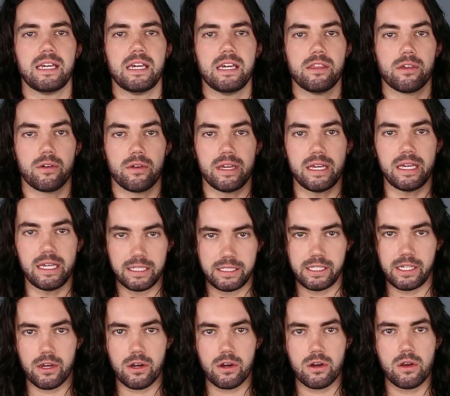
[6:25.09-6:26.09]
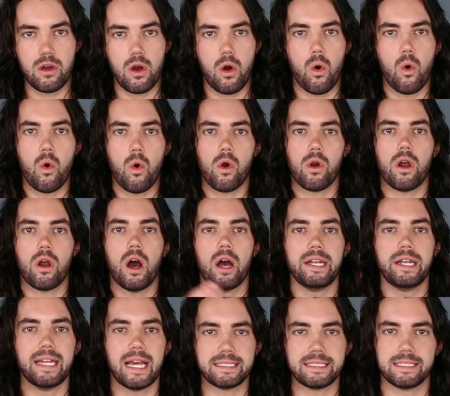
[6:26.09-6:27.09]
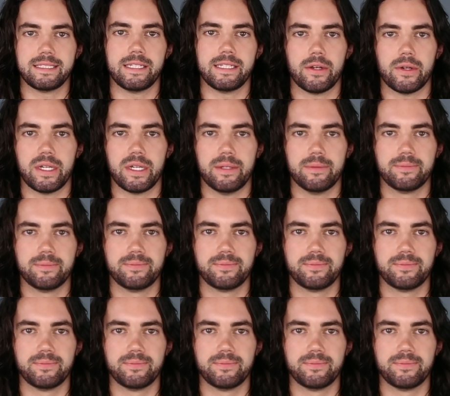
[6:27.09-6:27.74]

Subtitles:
either easier or unnecessary?